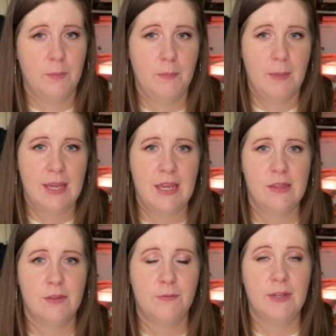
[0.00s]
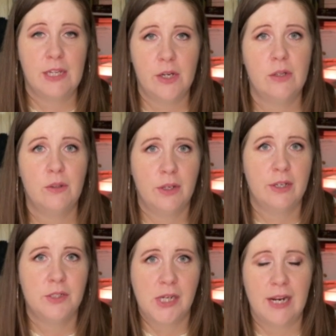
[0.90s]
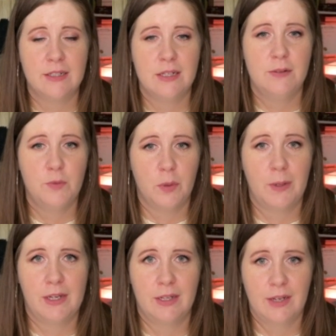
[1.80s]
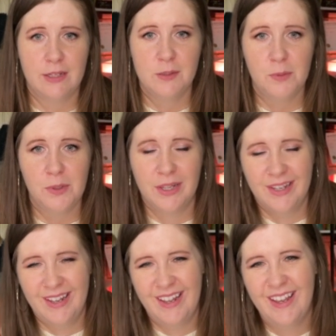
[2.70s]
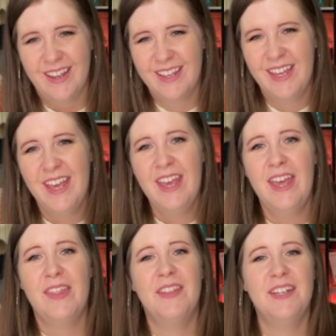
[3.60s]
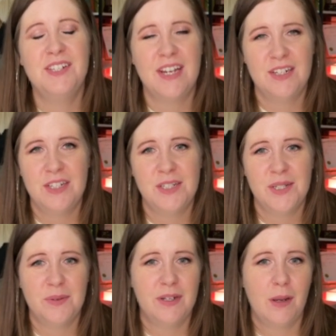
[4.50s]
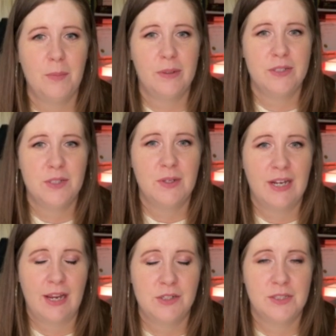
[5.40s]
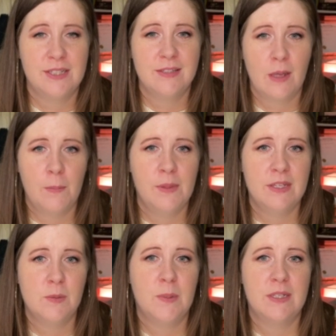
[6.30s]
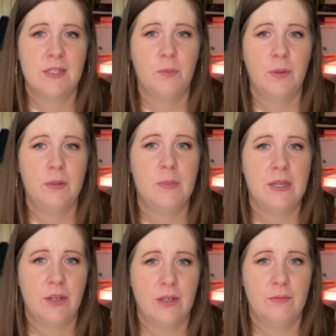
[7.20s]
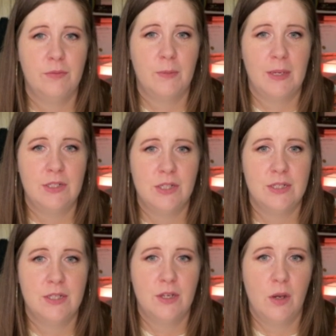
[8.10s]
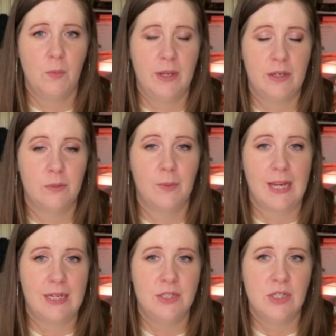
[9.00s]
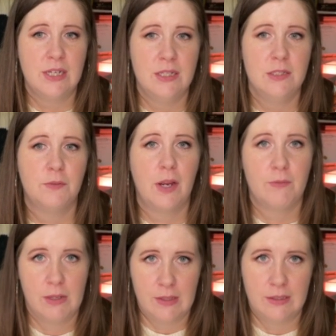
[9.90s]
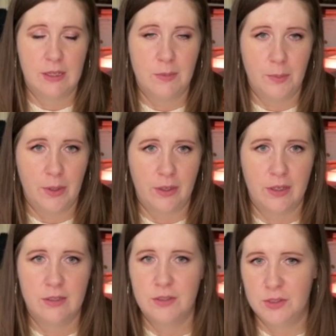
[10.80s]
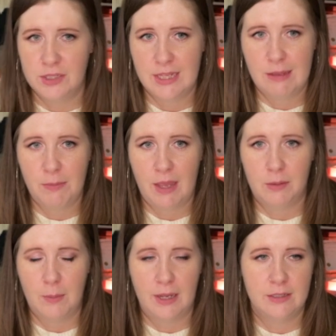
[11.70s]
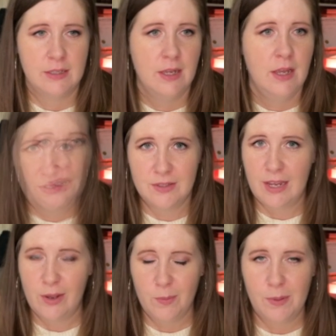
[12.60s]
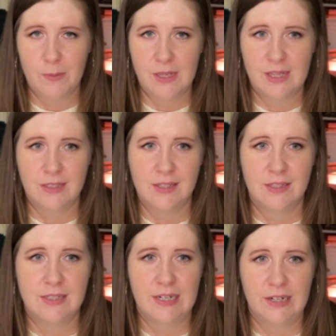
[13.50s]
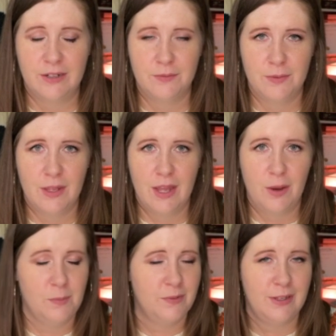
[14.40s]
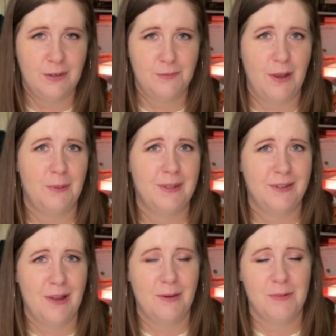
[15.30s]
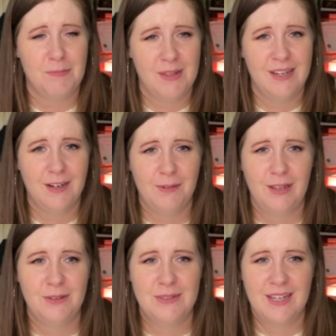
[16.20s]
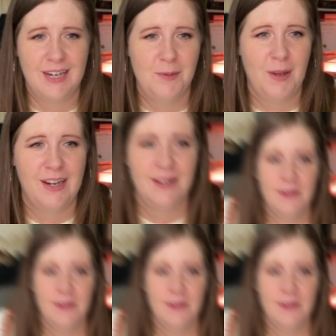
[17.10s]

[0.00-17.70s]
making the figure look attractive or recognizable, then change it to a number so actually sum this, because it would be good information to know what your range is for everything that you book. So just keep that in mind. I hope I'm making sense here. Hopefully you're following along with me and I'm not losing anybody.